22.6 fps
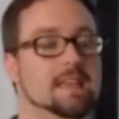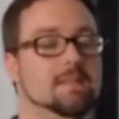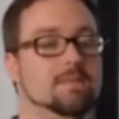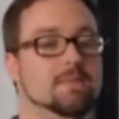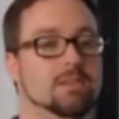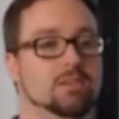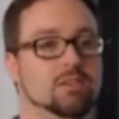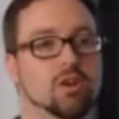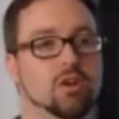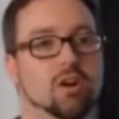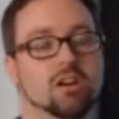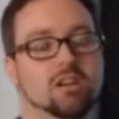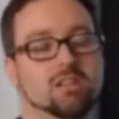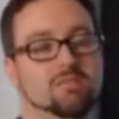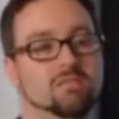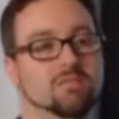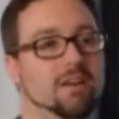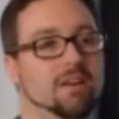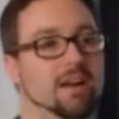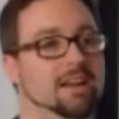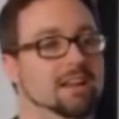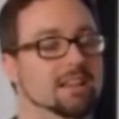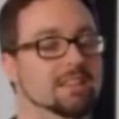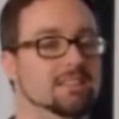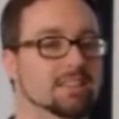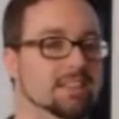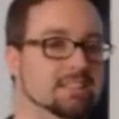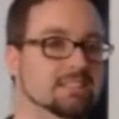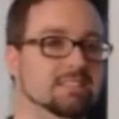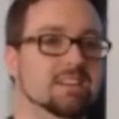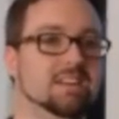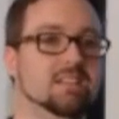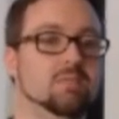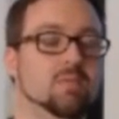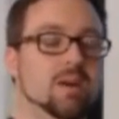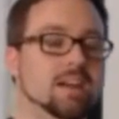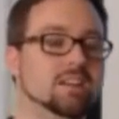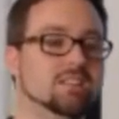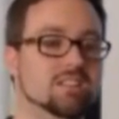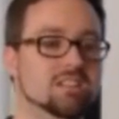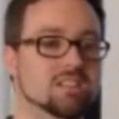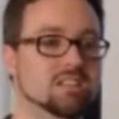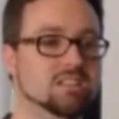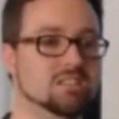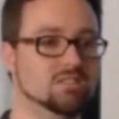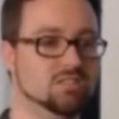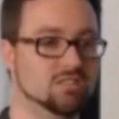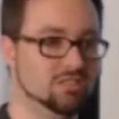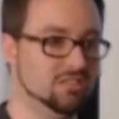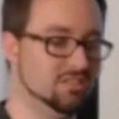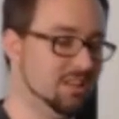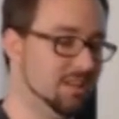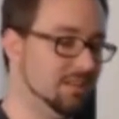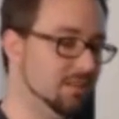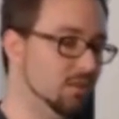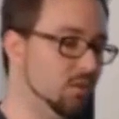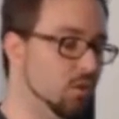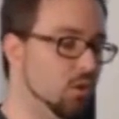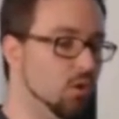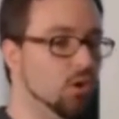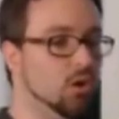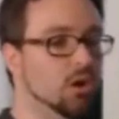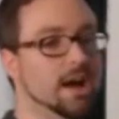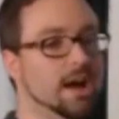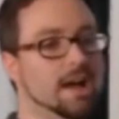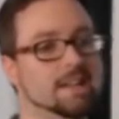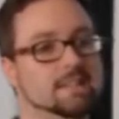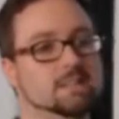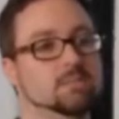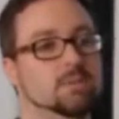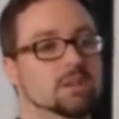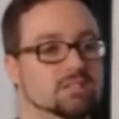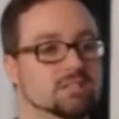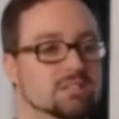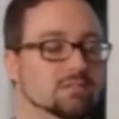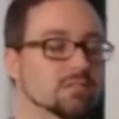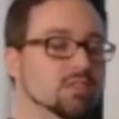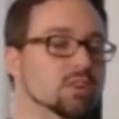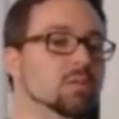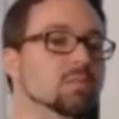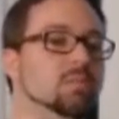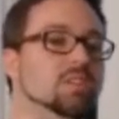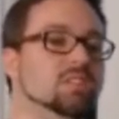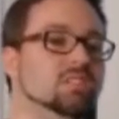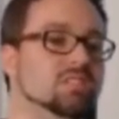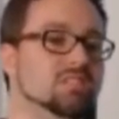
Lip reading: you're not confining things like Apache and it's just like core aspects of the operating